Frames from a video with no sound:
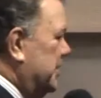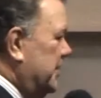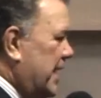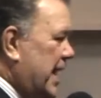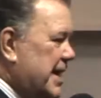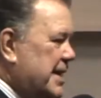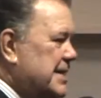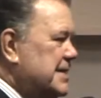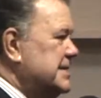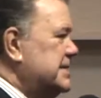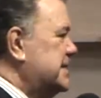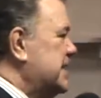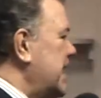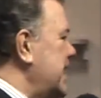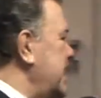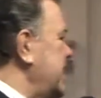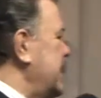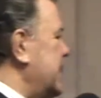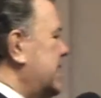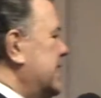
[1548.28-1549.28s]
you." I didn't
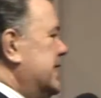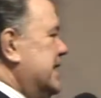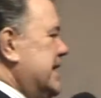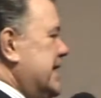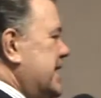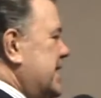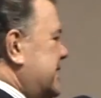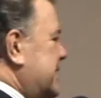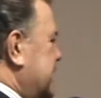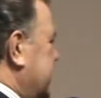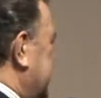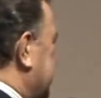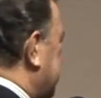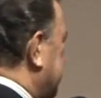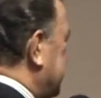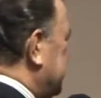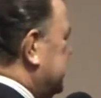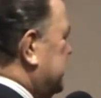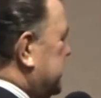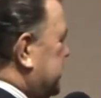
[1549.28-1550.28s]
say it can hit. It
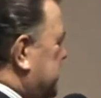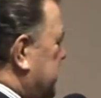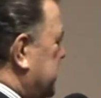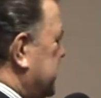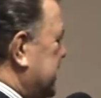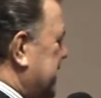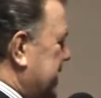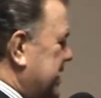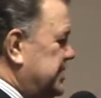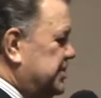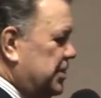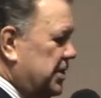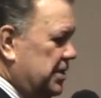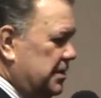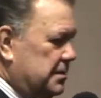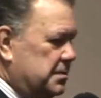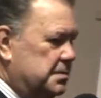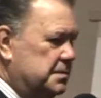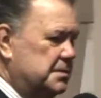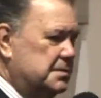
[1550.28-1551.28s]
could, couldn't hit you.